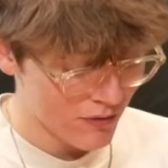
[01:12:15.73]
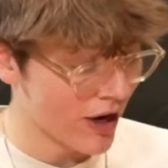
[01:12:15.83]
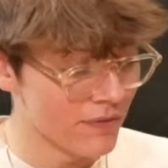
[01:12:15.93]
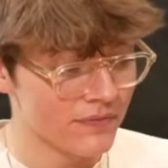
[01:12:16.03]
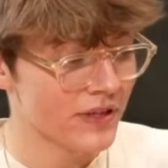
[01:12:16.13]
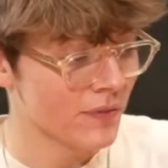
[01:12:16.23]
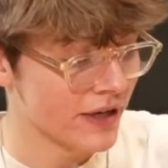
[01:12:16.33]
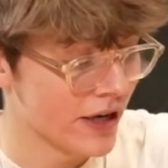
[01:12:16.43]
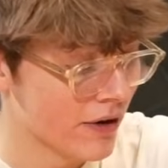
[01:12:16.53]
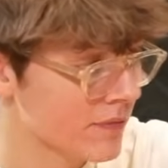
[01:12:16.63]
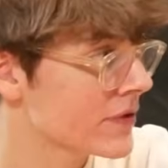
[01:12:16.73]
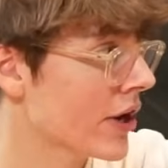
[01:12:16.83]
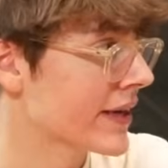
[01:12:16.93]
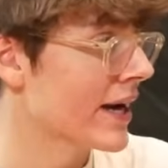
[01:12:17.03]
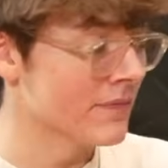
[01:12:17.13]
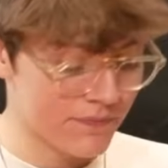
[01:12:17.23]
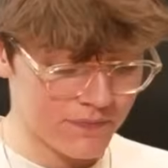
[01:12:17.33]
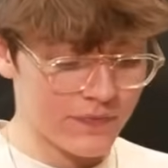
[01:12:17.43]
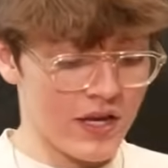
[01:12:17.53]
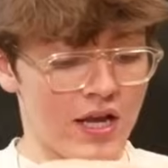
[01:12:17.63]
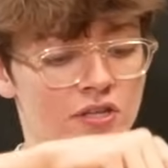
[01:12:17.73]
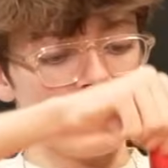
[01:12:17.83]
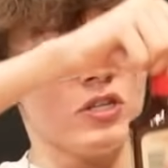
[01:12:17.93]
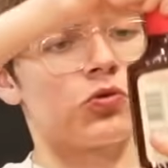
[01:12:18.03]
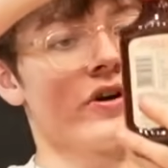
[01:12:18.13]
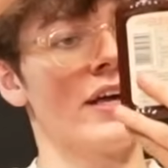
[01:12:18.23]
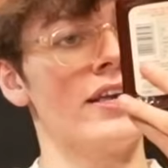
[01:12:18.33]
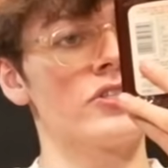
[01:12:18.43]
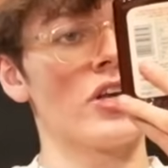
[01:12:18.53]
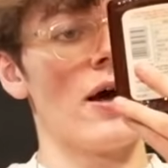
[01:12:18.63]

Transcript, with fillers: Right there we go. Okay, so this one is